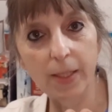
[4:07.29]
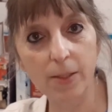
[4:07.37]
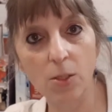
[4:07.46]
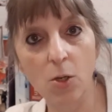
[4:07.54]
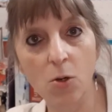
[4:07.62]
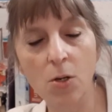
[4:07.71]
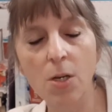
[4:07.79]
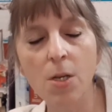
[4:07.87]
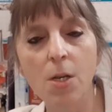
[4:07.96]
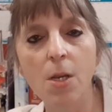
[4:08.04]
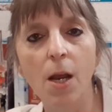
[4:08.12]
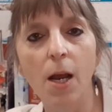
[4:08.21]
So
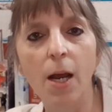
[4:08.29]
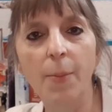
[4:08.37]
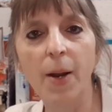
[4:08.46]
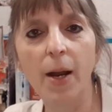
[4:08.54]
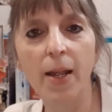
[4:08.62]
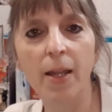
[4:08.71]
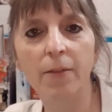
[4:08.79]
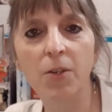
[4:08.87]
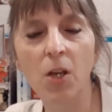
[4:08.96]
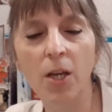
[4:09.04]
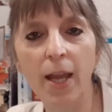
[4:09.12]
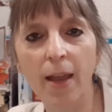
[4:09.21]
I have
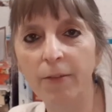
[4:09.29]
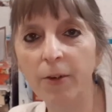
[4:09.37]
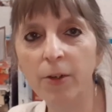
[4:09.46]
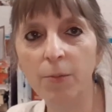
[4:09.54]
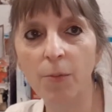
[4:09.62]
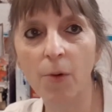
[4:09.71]
not ever